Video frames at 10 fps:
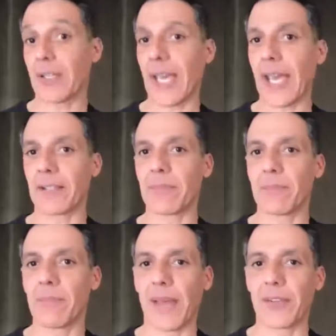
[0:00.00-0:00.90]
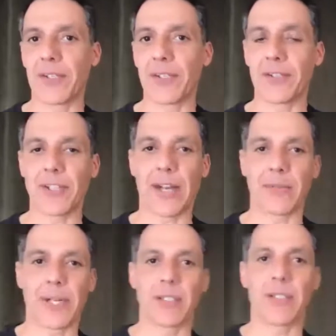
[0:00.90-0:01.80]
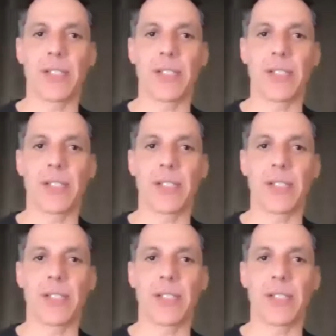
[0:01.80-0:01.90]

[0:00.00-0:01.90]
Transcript: handed by the generator